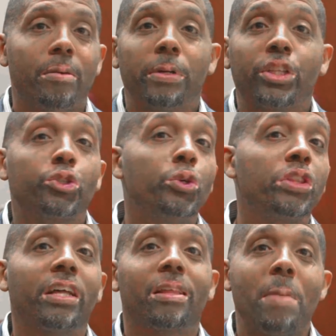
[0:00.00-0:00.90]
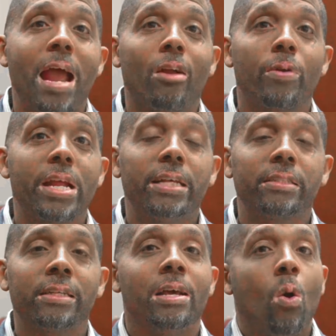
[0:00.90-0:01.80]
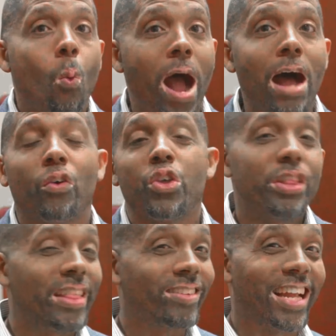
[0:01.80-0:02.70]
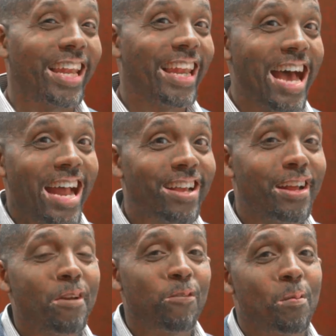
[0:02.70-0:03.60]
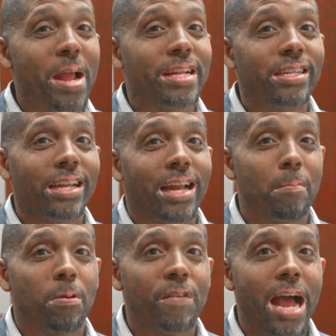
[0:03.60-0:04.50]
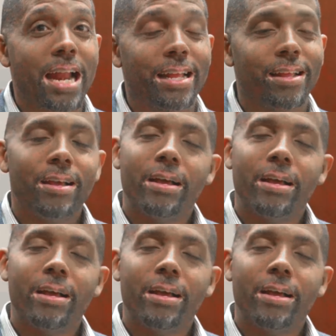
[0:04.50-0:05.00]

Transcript: But the truth of the matter is, while there's a lot of good information that I'm providing,